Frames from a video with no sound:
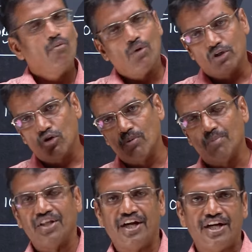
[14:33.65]
whatever may
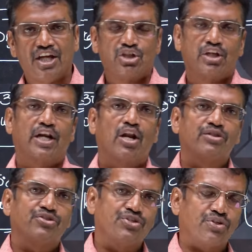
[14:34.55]
be the radiation
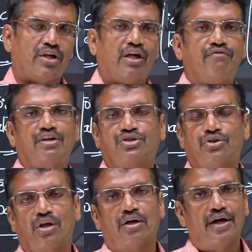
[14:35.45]
analysis or
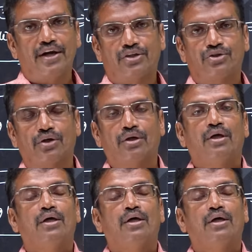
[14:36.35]
convection or conduction,